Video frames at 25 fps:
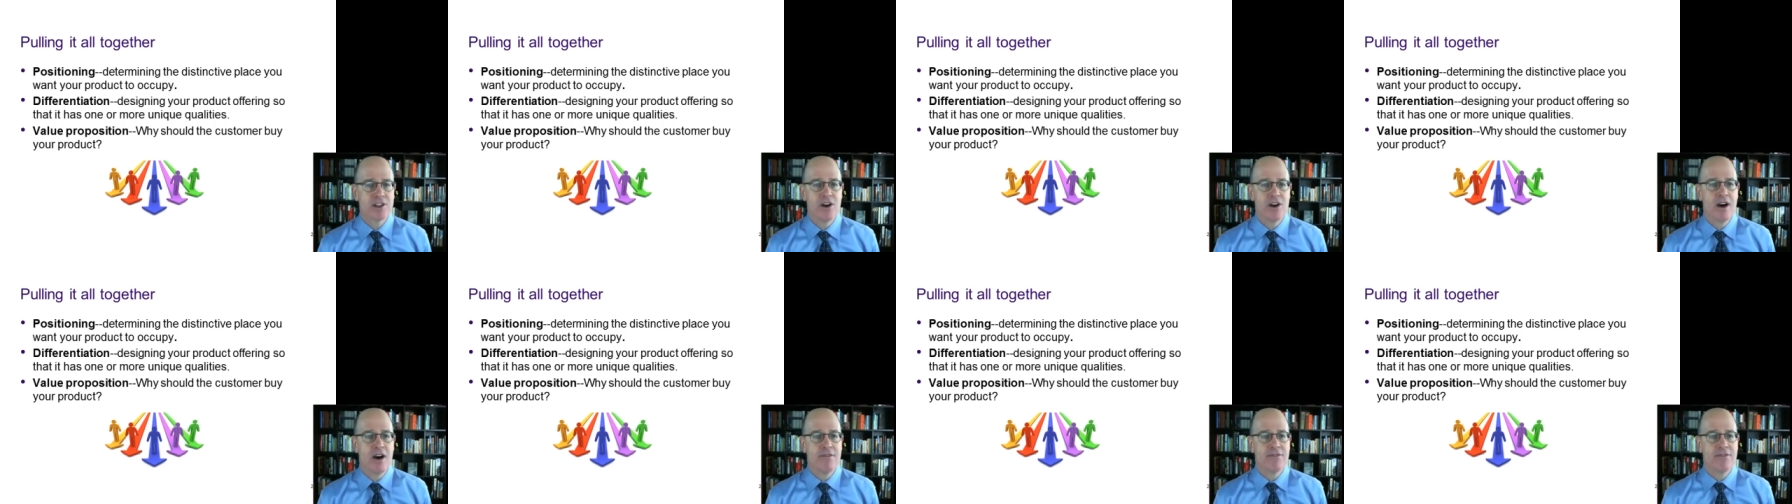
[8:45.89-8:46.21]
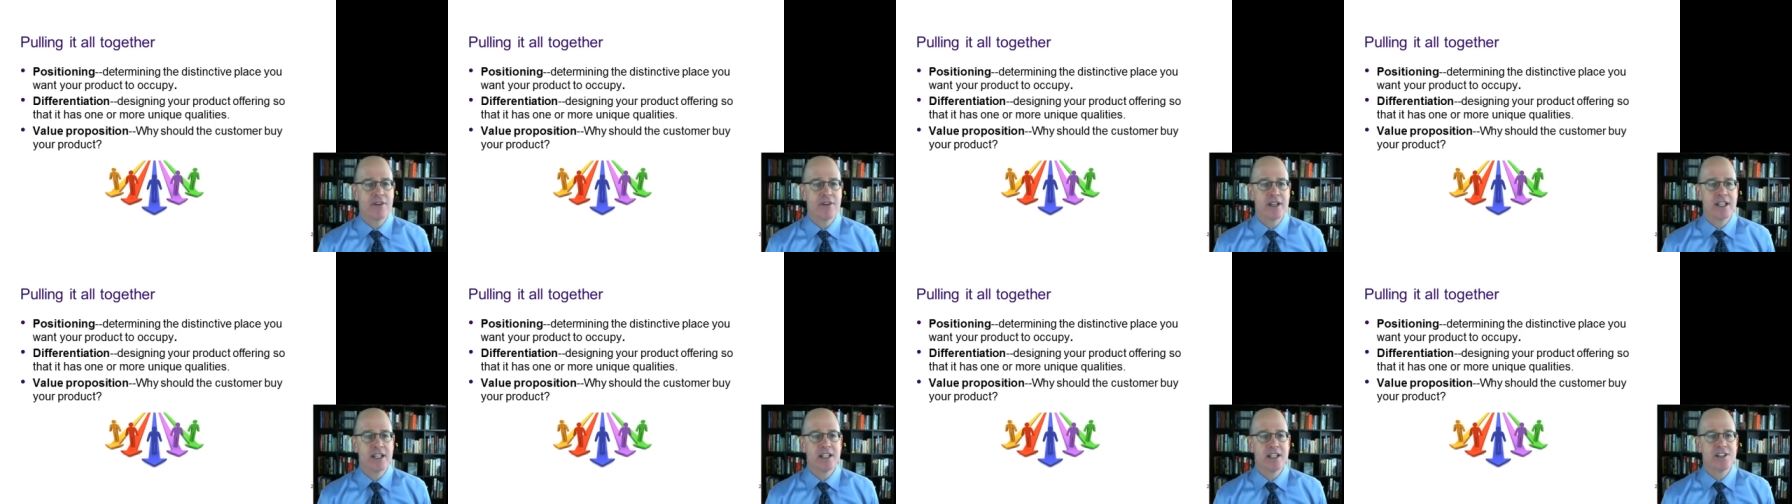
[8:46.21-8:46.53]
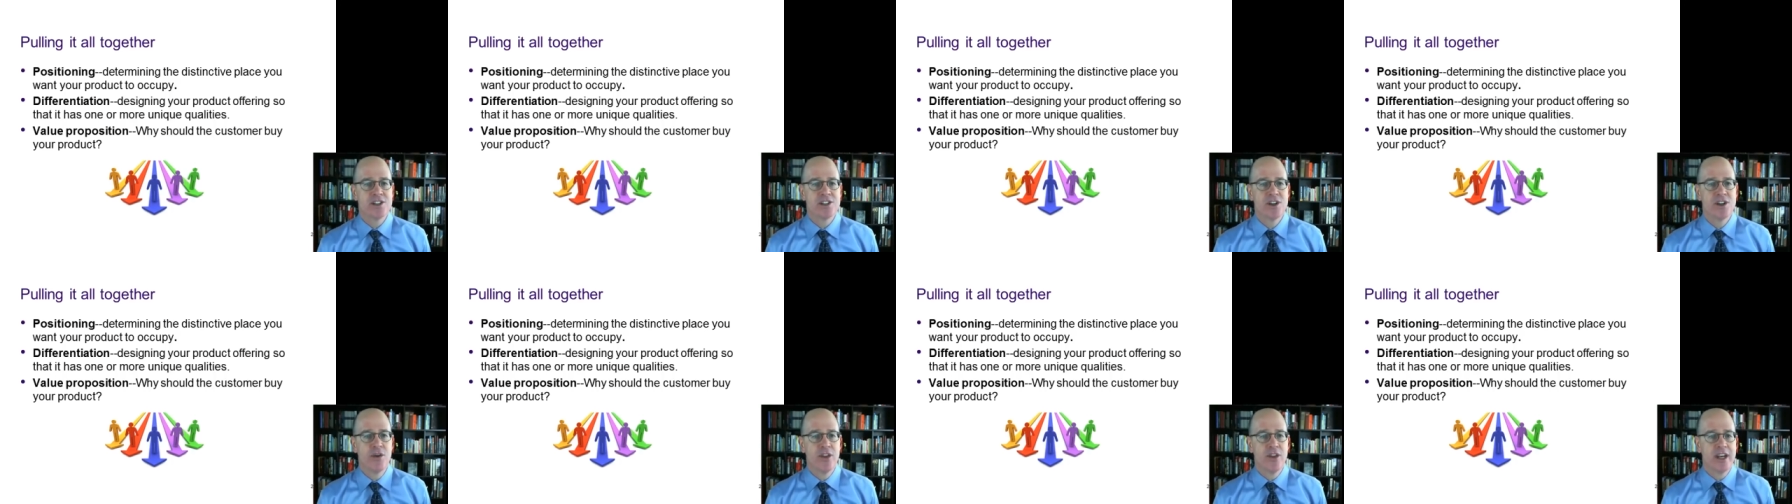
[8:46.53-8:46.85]
offering
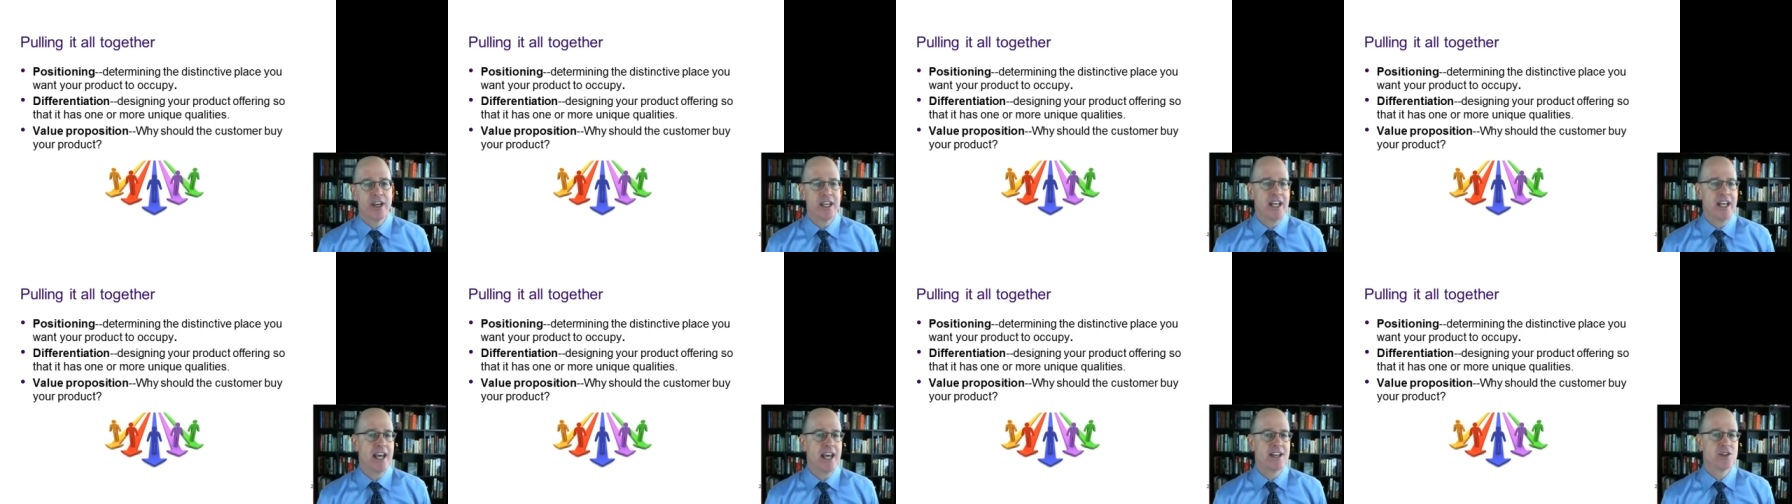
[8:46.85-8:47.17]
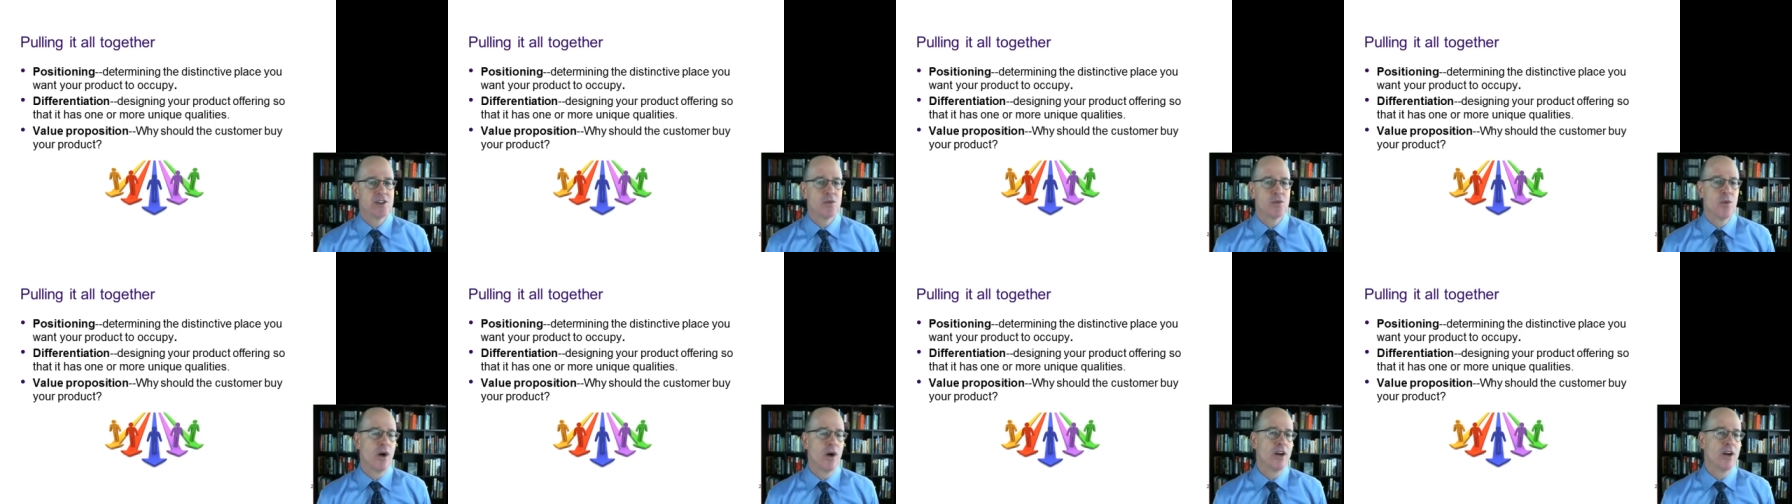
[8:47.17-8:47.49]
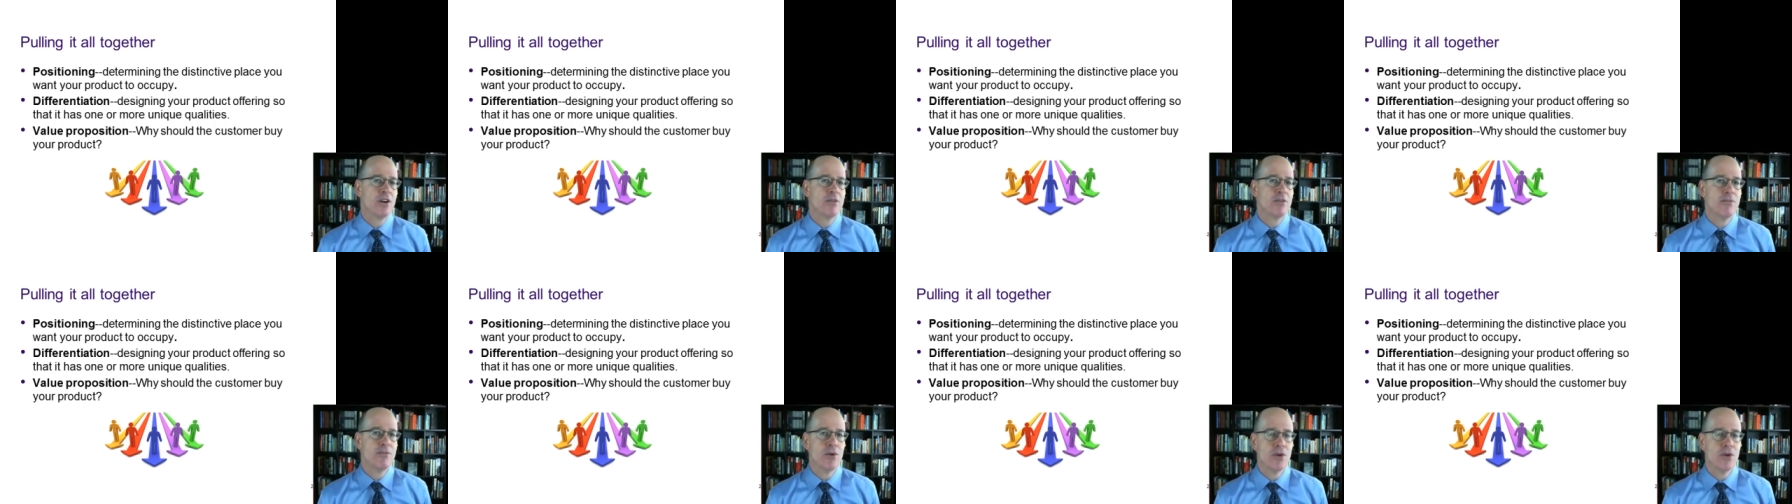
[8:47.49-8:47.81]
so that it has one
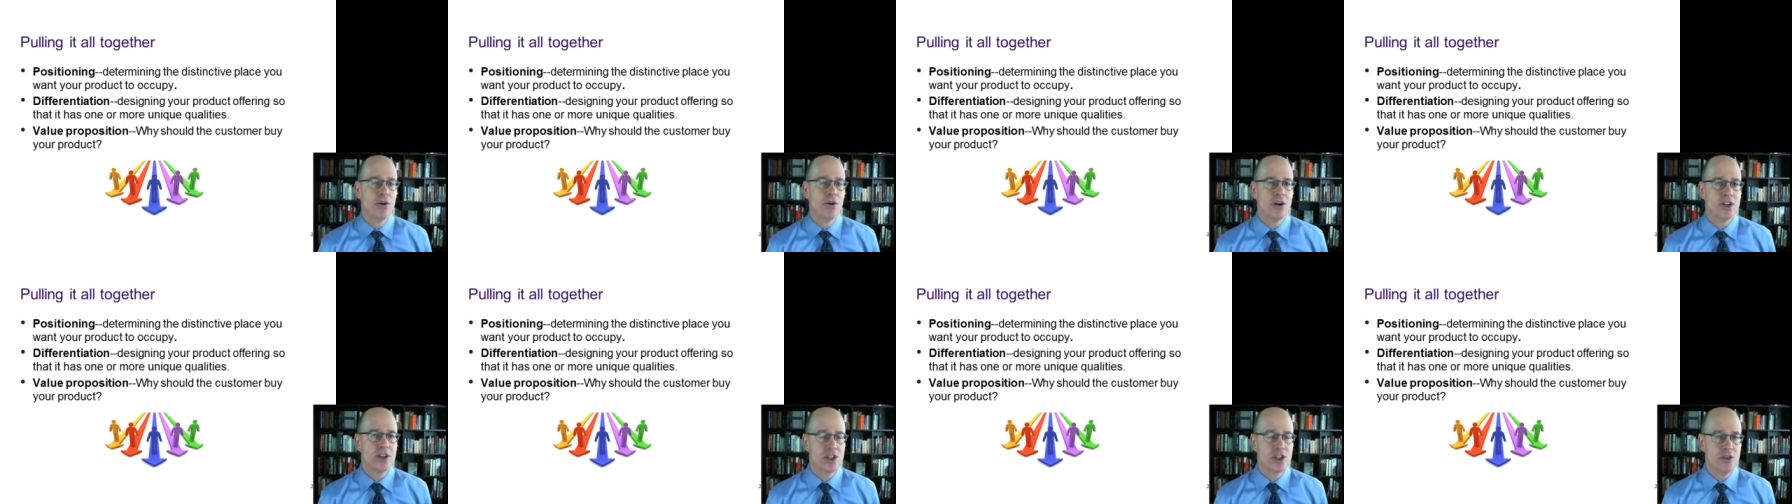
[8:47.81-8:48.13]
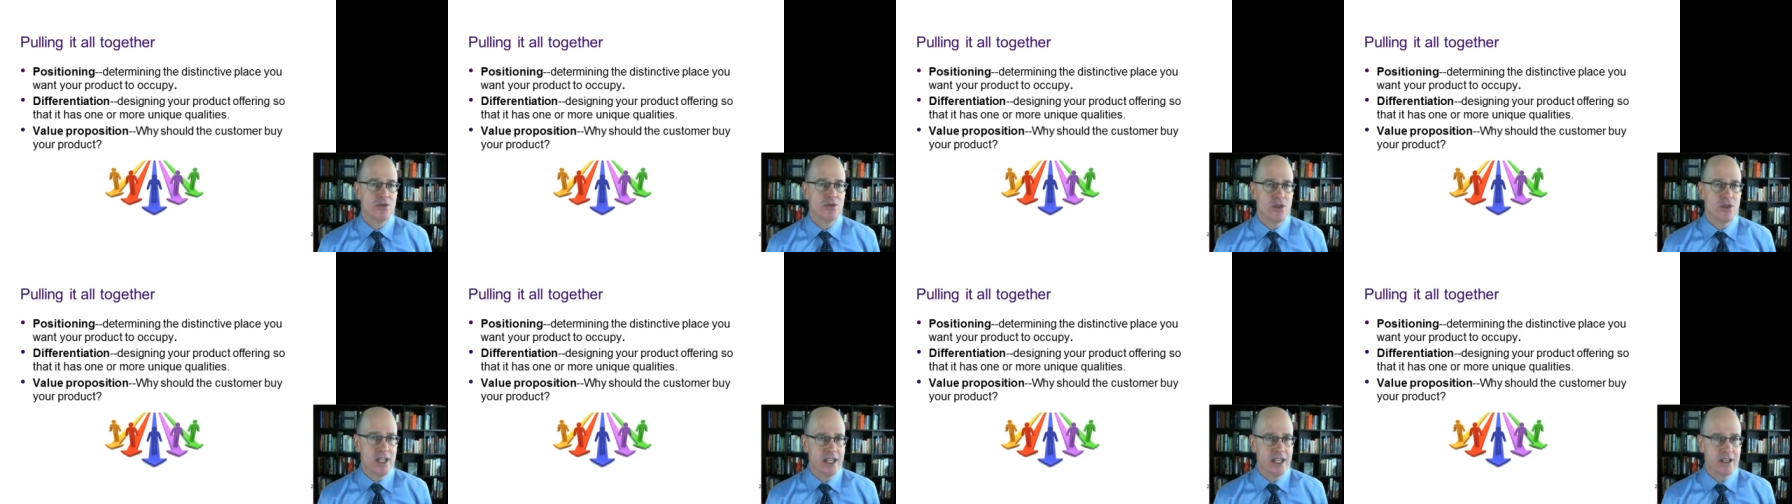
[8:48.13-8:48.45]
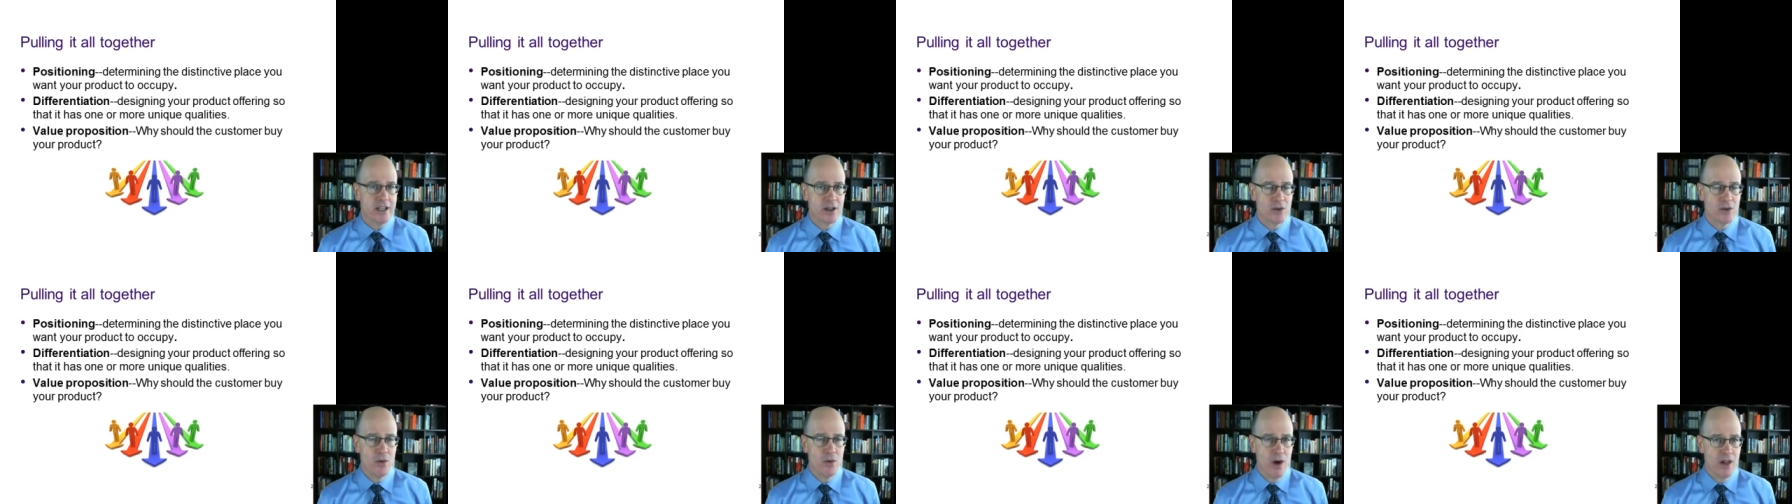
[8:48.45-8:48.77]
or more
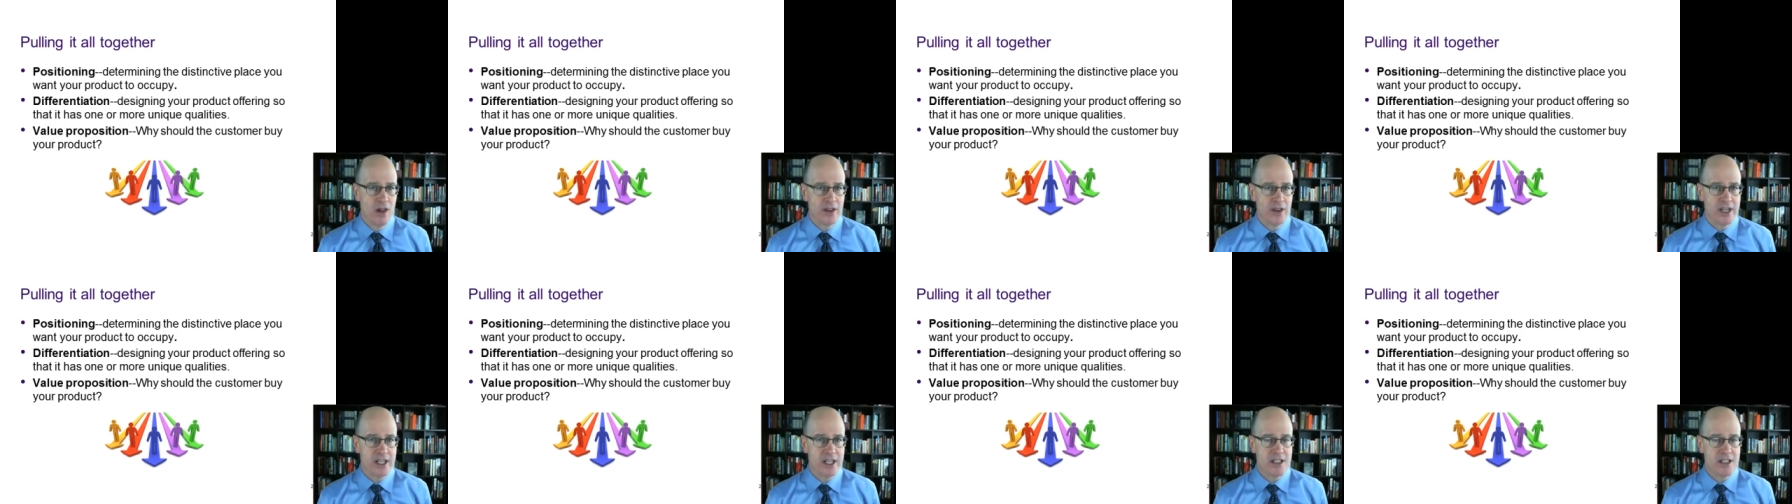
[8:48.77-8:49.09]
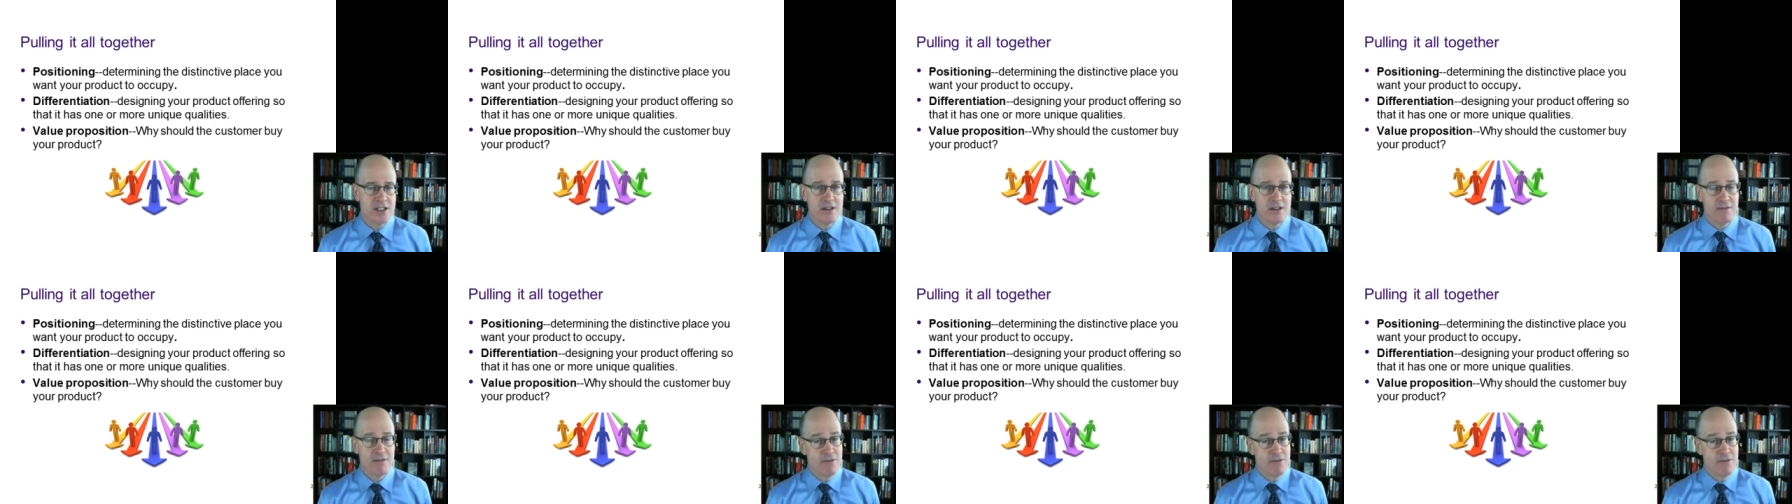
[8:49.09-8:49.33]
unique qualities